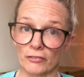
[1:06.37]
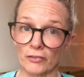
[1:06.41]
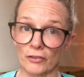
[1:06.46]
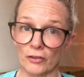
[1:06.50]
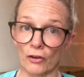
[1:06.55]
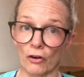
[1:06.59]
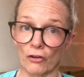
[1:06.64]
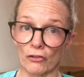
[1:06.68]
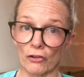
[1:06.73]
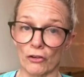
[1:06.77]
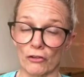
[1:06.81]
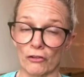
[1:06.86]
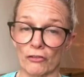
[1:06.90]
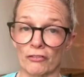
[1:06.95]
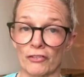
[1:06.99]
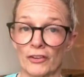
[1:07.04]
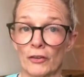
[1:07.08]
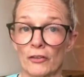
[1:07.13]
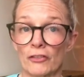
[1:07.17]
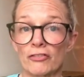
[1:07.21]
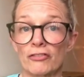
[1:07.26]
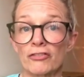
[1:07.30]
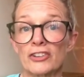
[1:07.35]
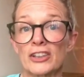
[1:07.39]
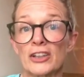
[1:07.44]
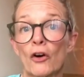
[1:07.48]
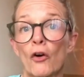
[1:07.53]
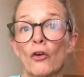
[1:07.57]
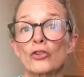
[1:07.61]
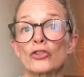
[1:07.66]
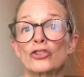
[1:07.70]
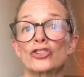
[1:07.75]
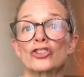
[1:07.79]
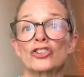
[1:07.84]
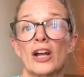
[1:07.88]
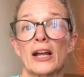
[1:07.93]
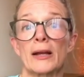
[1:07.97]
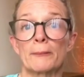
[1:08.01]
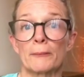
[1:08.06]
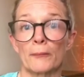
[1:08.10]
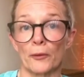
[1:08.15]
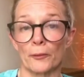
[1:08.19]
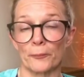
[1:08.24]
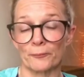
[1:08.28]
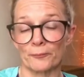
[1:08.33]
choreography, or free
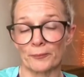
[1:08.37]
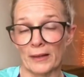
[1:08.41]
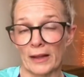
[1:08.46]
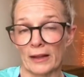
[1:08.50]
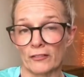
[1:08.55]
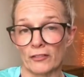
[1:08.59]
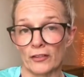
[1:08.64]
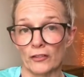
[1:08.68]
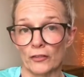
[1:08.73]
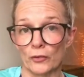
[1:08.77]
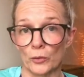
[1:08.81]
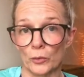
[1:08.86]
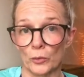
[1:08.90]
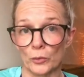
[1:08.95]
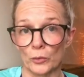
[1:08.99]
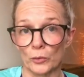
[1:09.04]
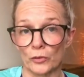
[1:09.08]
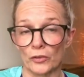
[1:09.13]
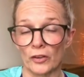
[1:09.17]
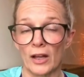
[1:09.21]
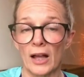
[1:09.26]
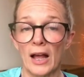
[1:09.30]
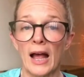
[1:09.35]
enchainement as it's called.